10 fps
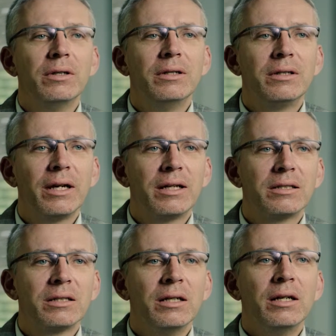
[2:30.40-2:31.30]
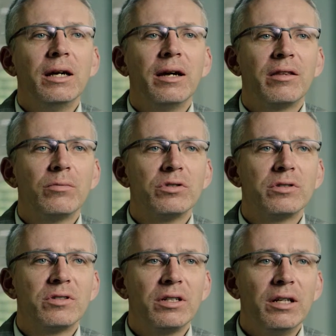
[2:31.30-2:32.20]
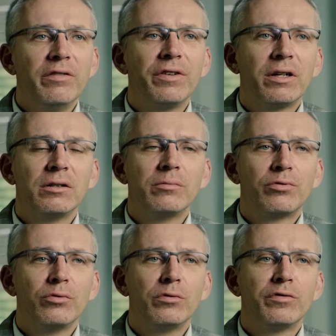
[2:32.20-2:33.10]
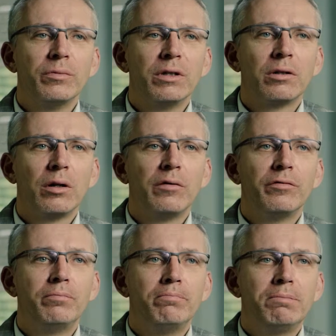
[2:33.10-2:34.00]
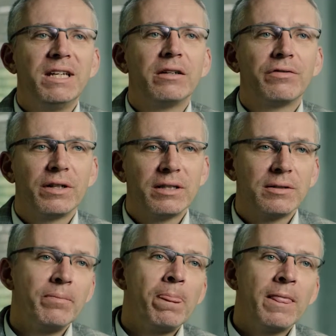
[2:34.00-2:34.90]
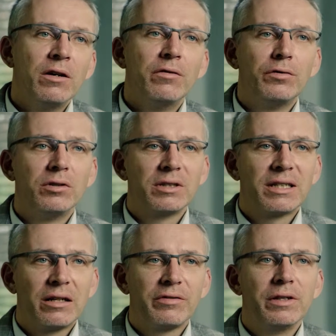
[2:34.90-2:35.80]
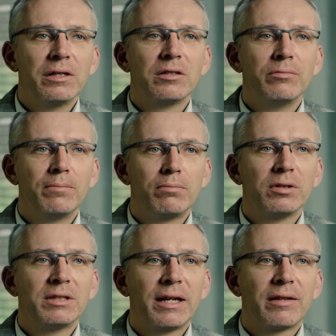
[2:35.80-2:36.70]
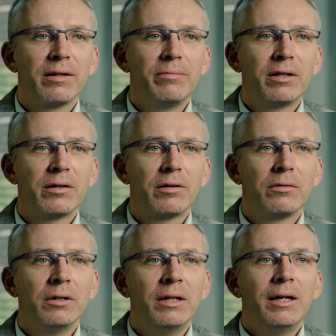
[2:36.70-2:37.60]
Dex, and there was a significant improvement of PFS for the carfilzomib plus dexamethasone.